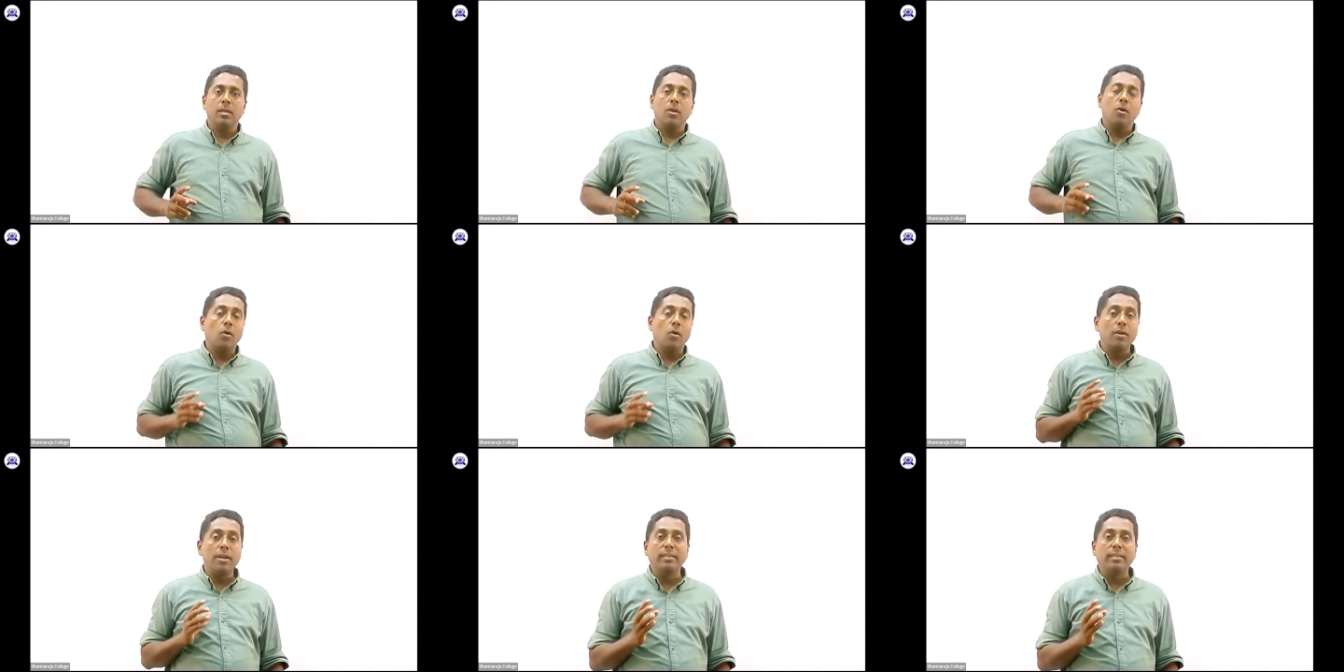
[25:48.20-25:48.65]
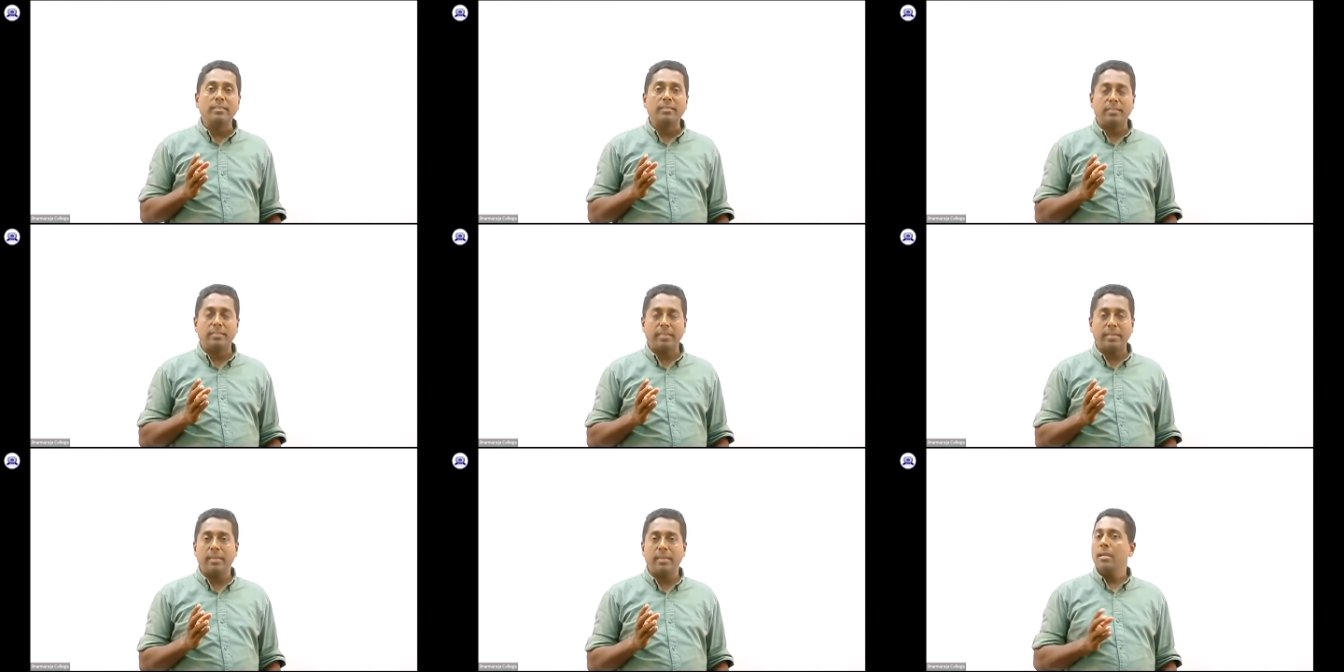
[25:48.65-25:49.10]

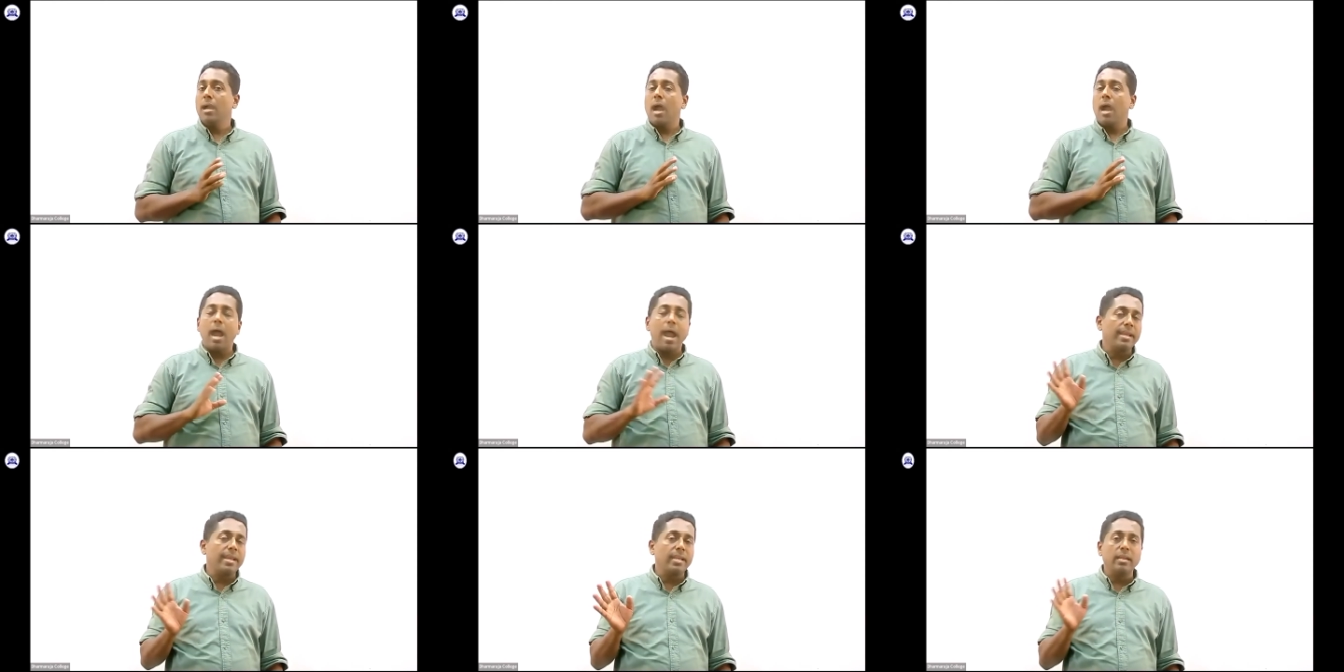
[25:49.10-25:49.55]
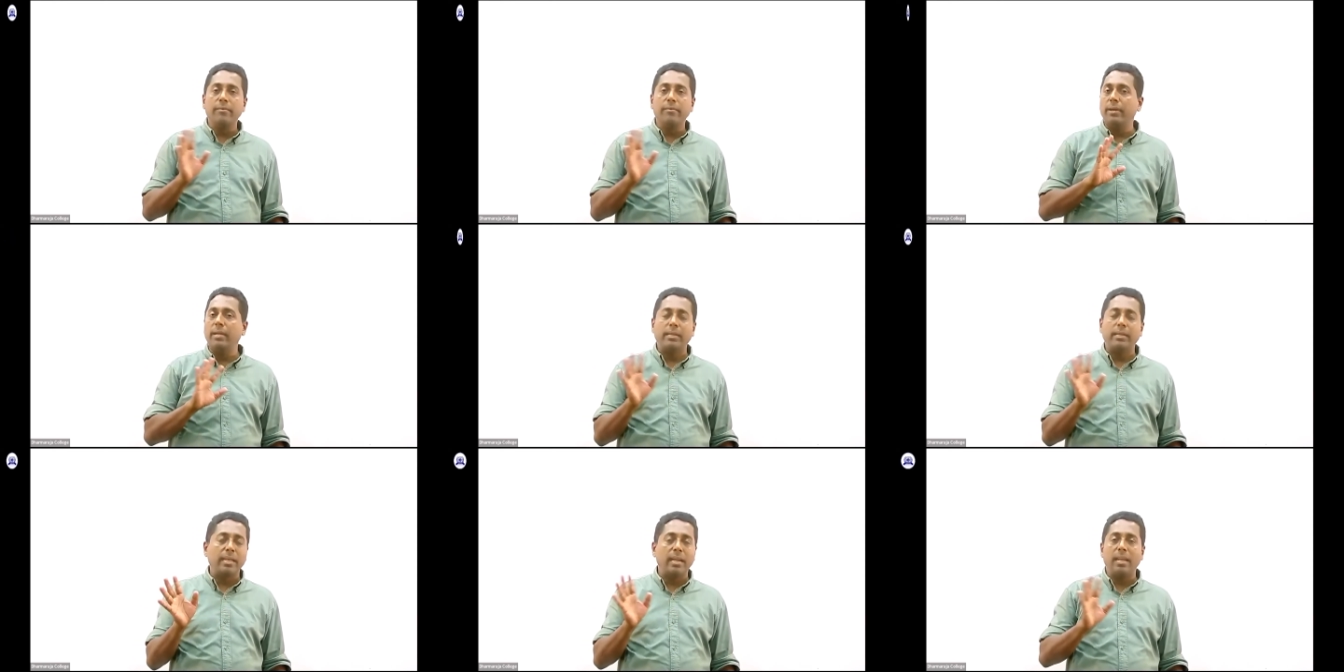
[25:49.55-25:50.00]
honesty. I
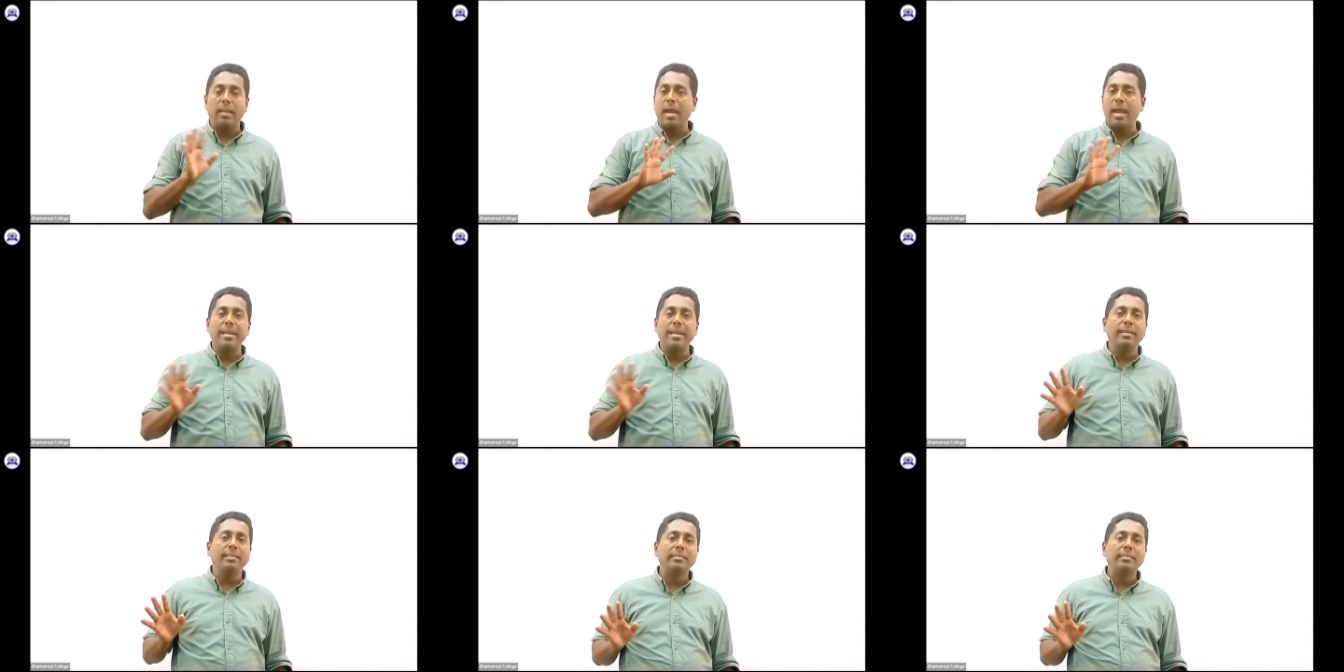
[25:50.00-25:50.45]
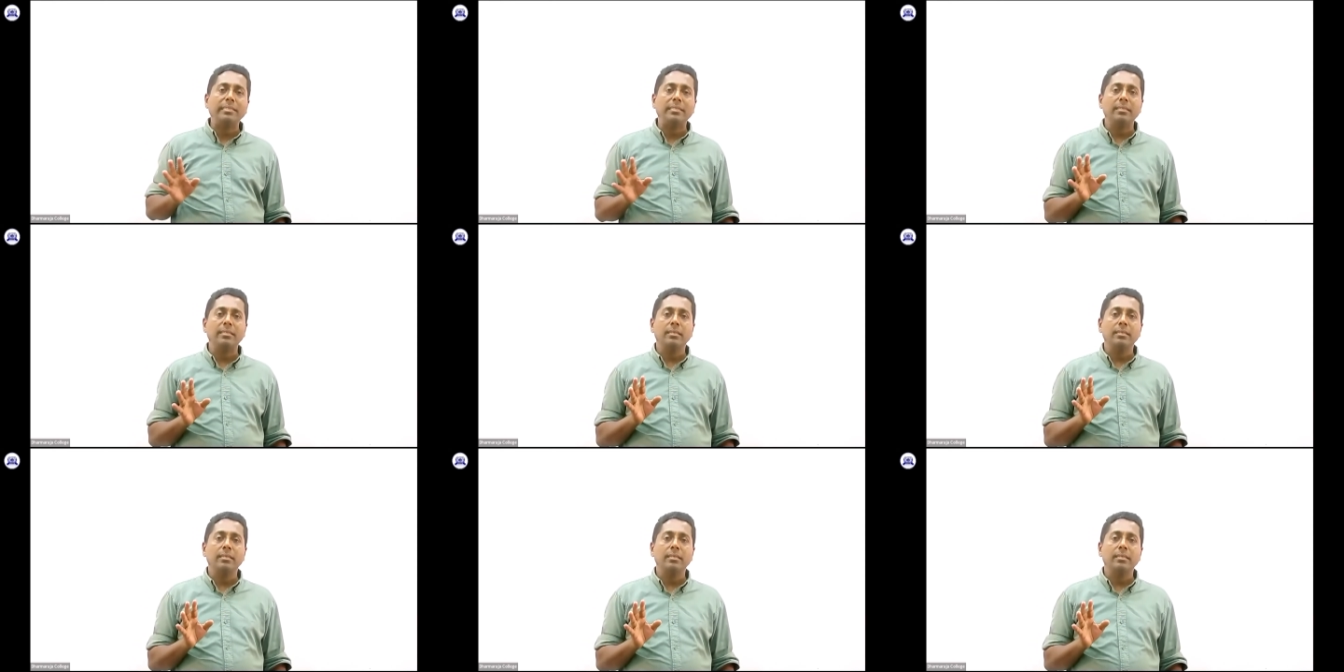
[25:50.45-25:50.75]
never tell lies.